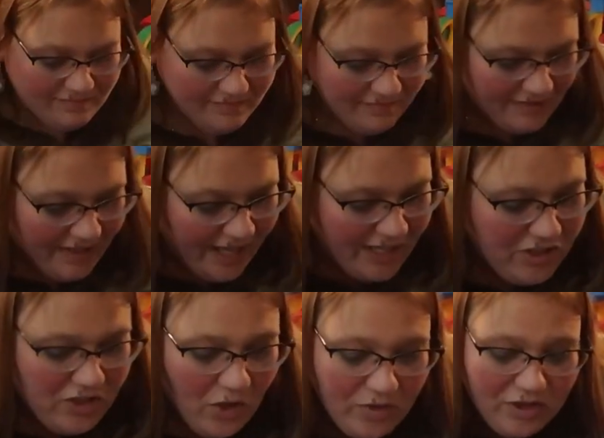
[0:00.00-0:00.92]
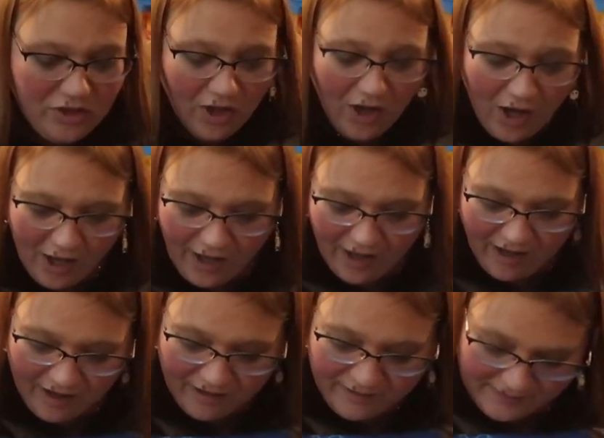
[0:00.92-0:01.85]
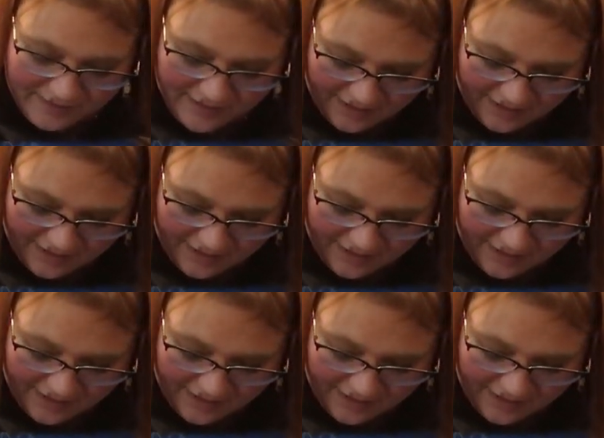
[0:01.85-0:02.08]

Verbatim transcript: it. It's so yeah.